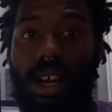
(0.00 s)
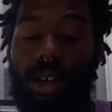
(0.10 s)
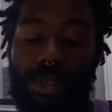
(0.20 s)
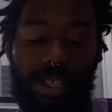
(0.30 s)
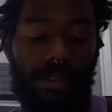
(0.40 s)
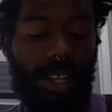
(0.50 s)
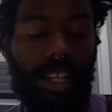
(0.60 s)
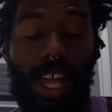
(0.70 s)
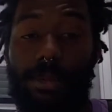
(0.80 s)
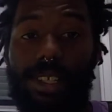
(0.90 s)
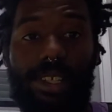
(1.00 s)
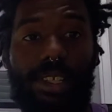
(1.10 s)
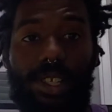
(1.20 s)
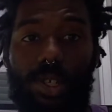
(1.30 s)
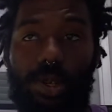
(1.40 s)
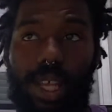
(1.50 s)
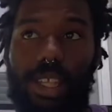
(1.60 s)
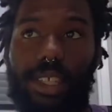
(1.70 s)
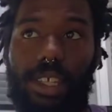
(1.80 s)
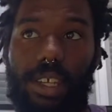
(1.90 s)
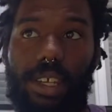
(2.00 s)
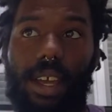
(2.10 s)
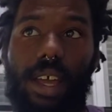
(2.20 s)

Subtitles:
with different climates, so that the